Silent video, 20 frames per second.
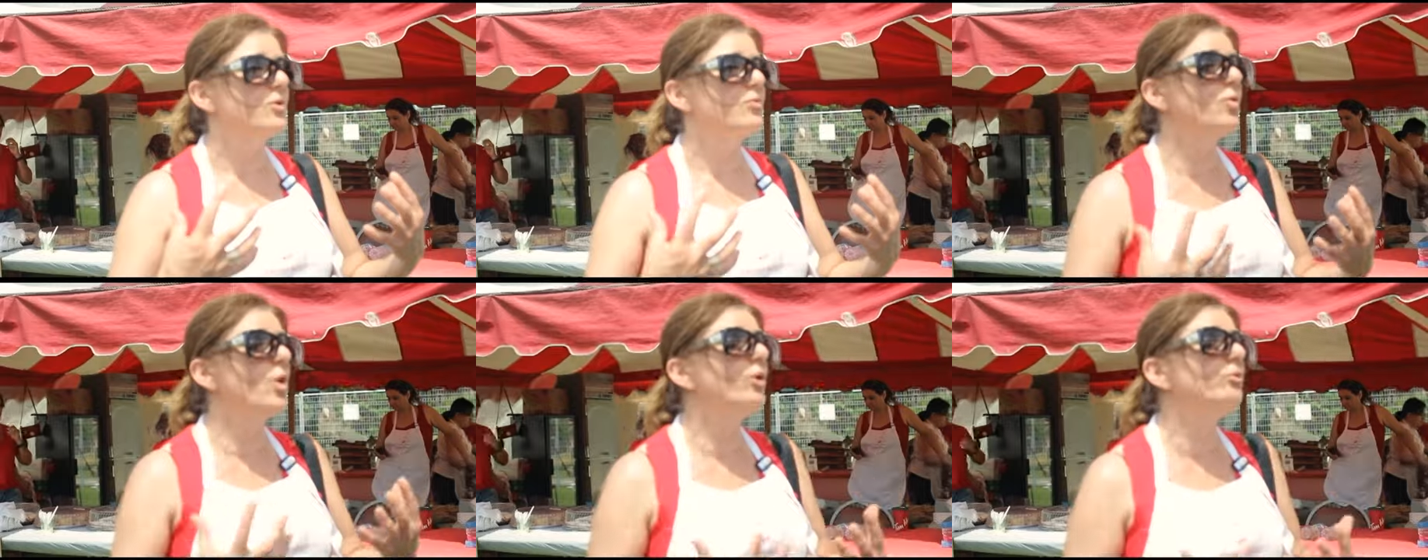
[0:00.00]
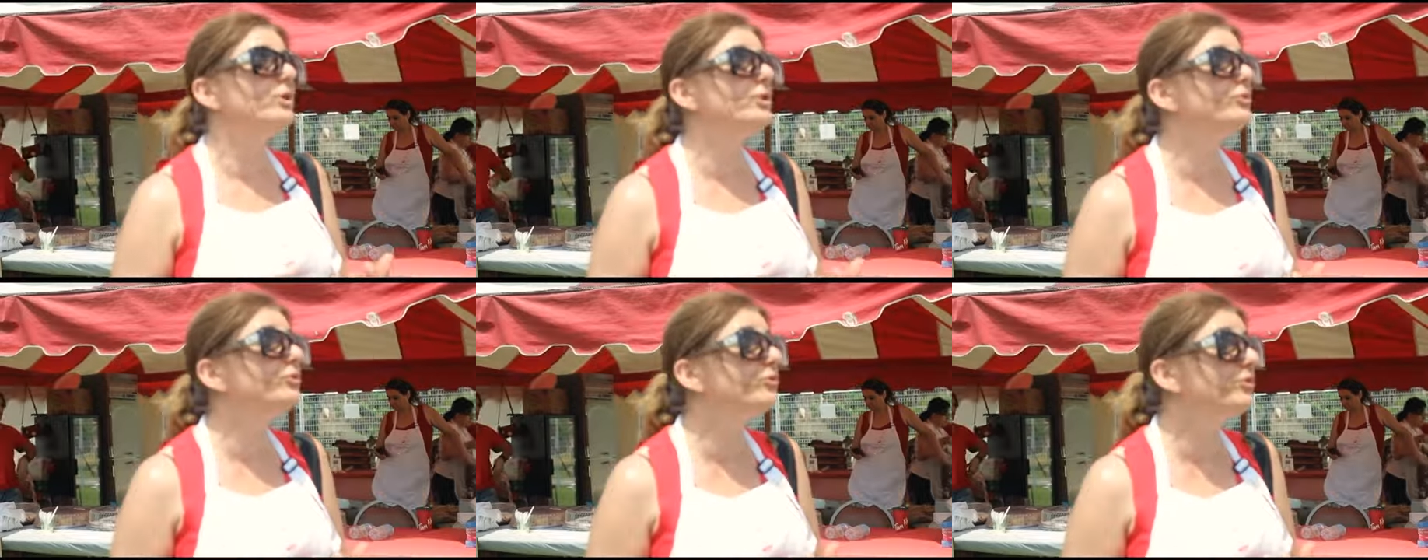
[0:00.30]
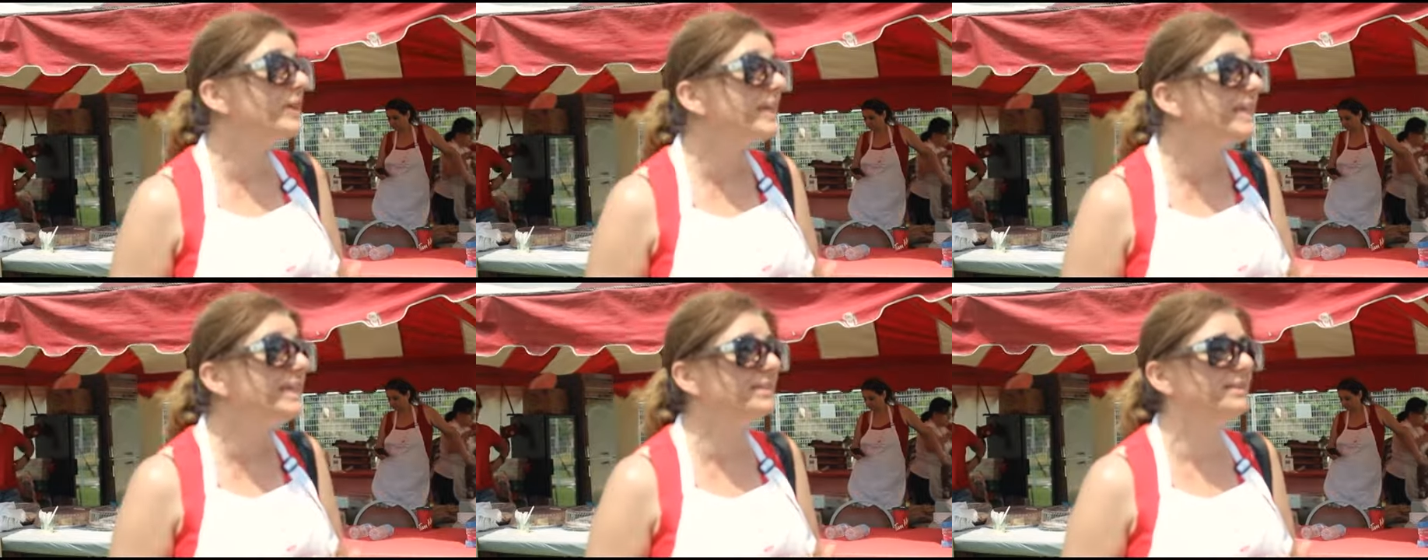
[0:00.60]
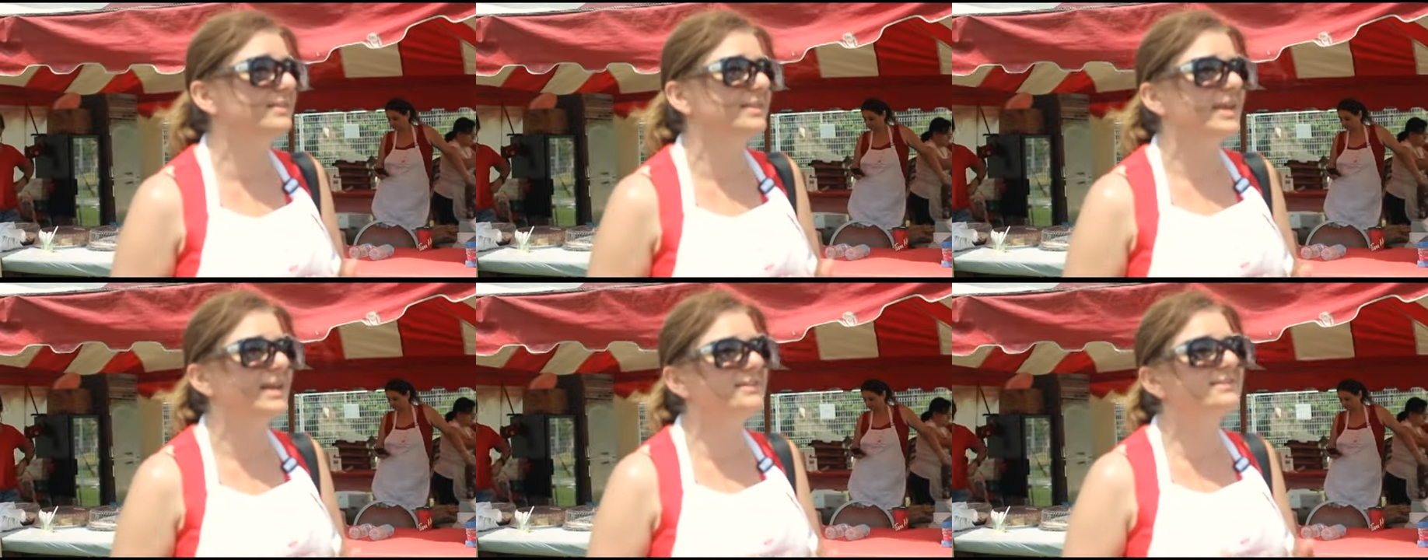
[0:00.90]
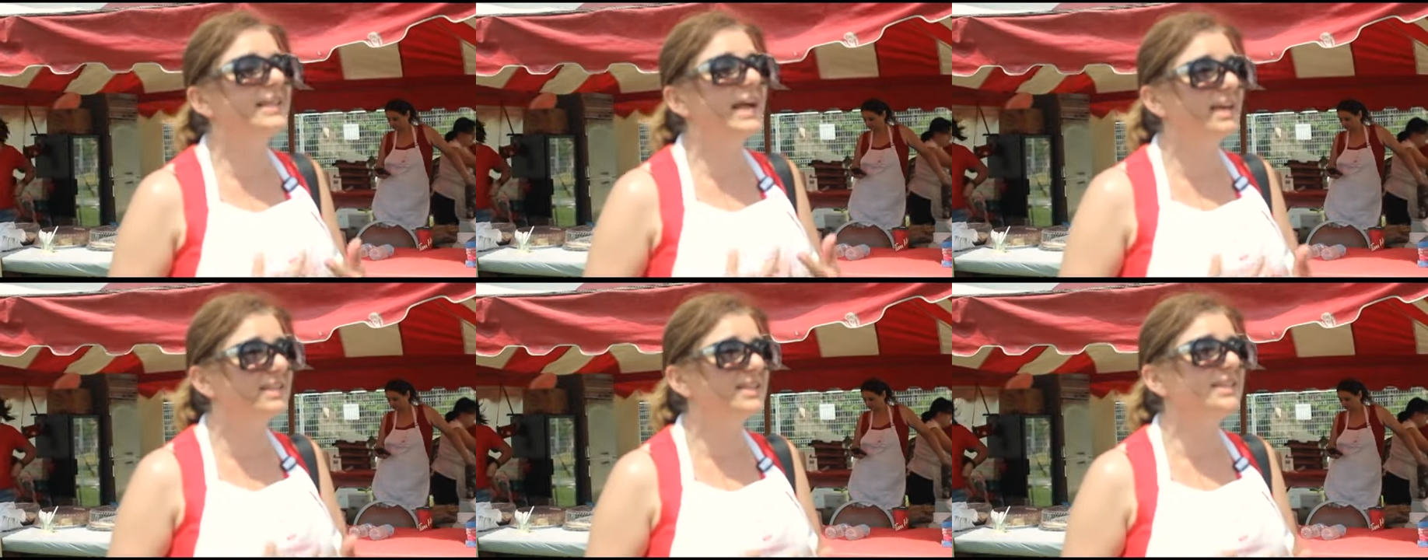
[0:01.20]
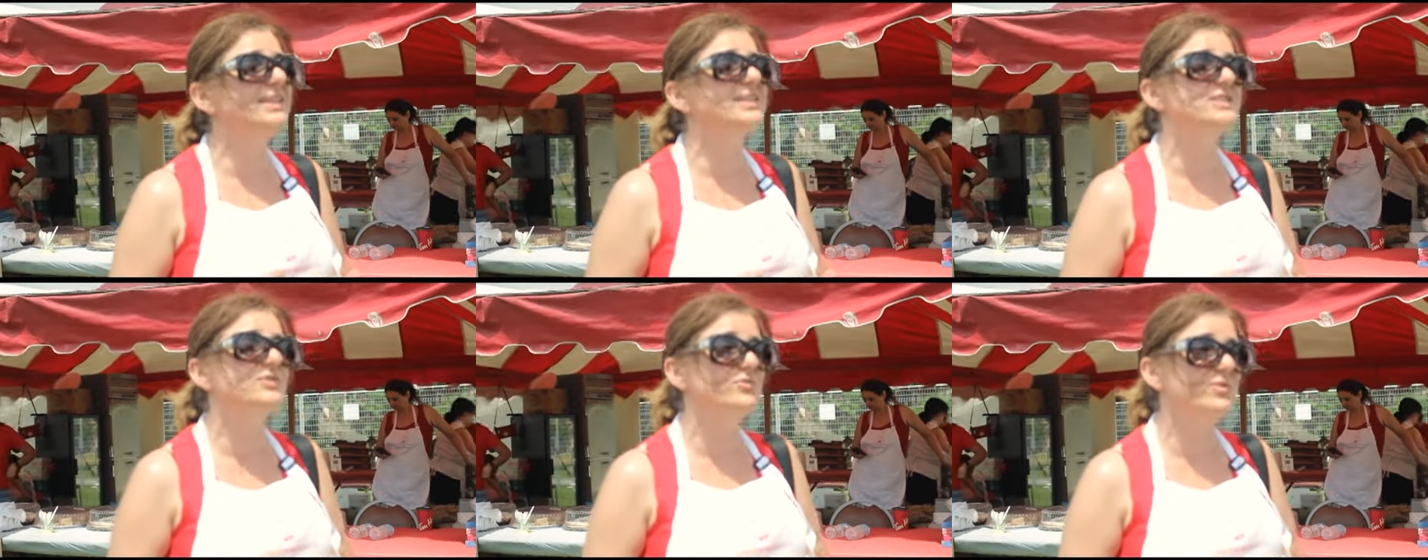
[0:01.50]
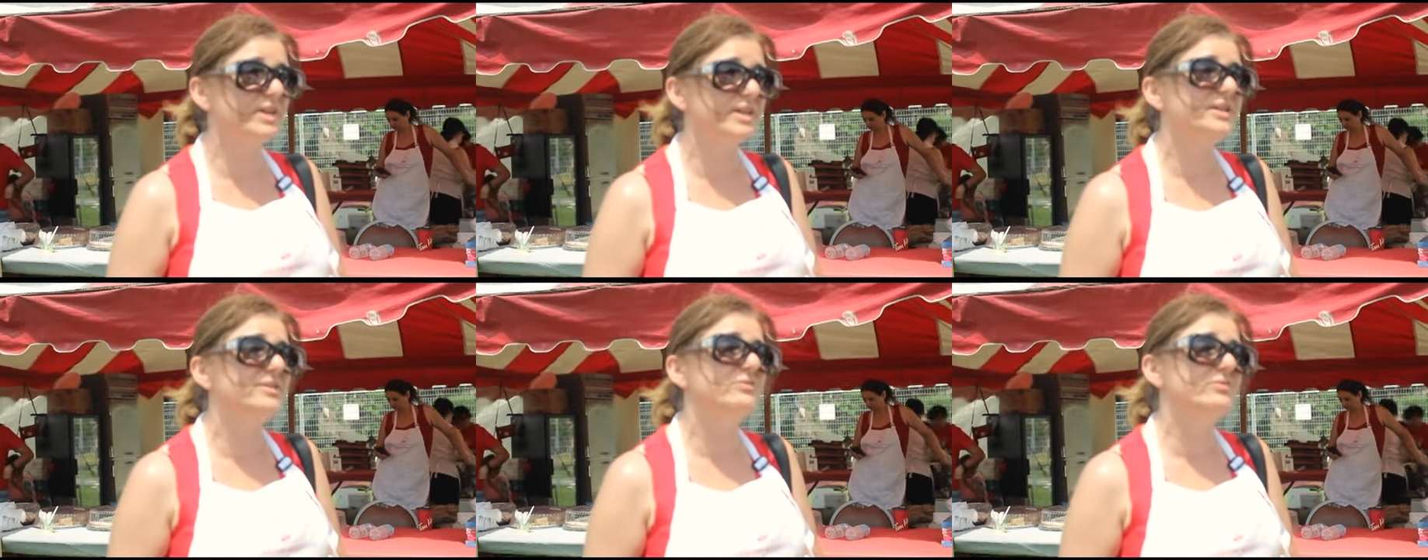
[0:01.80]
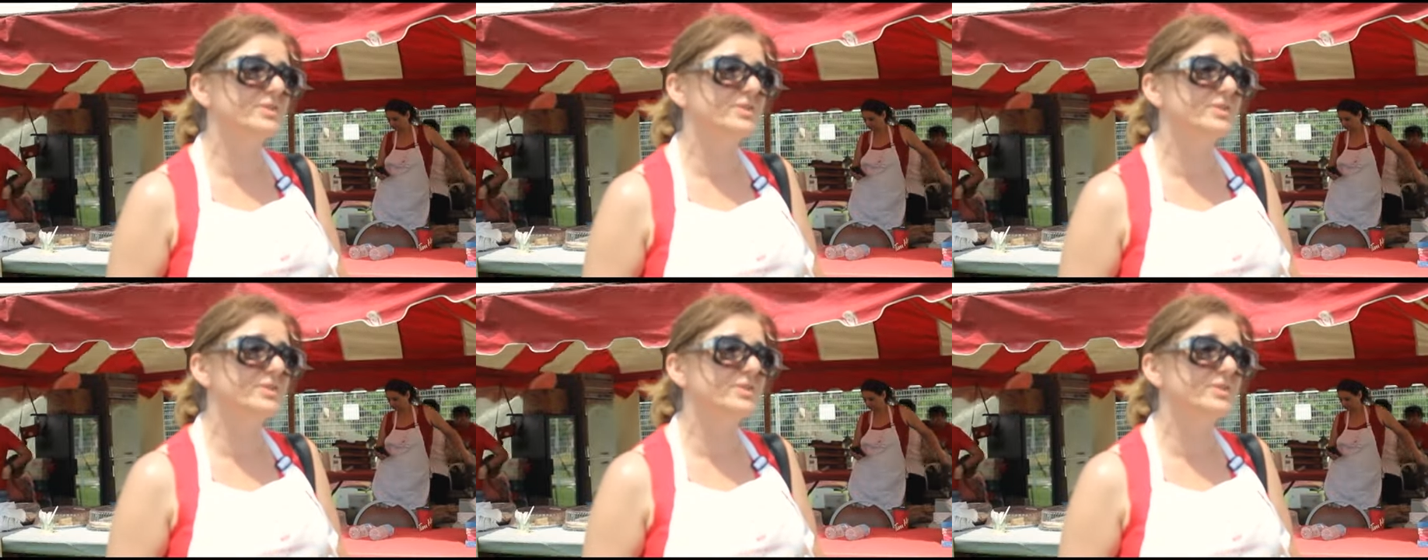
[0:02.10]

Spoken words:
what we feel, and that is very,